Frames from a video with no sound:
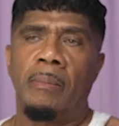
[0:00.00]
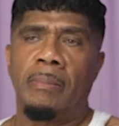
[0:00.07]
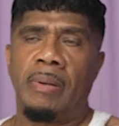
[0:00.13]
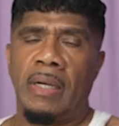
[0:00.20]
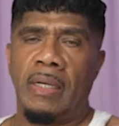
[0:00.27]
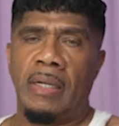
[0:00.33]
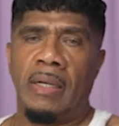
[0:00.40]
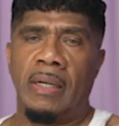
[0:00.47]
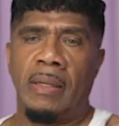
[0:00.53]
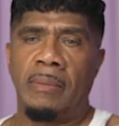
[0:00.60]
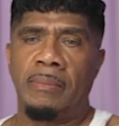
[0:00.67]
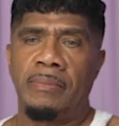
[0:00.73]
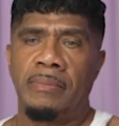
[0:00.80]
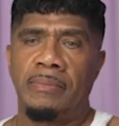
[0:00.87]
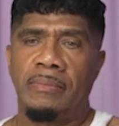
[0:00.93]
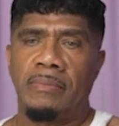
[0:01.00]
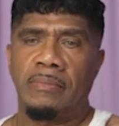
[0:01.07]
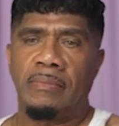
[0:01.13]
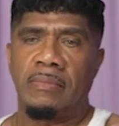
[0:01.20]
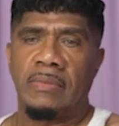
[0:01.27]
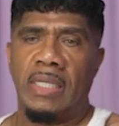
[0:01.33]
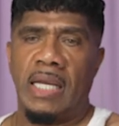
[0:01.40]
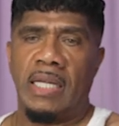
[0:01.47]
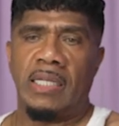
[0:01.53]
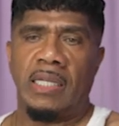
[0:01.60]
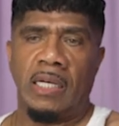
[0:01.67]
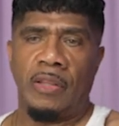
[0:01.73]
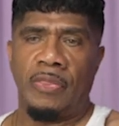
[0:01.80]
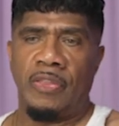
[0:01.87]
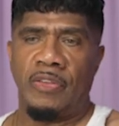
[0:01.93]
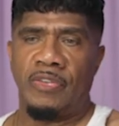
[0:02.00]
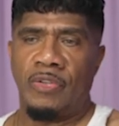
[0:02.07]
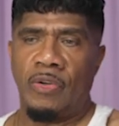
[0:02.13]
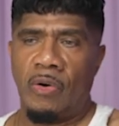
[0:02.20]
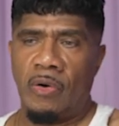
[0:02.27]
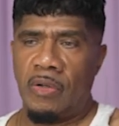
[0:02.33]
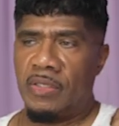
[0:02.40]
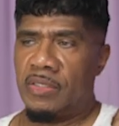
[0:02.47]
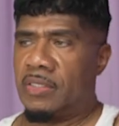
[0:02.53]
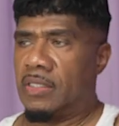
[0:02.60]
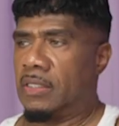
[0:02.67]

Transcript: But um, I had to get a thesaurus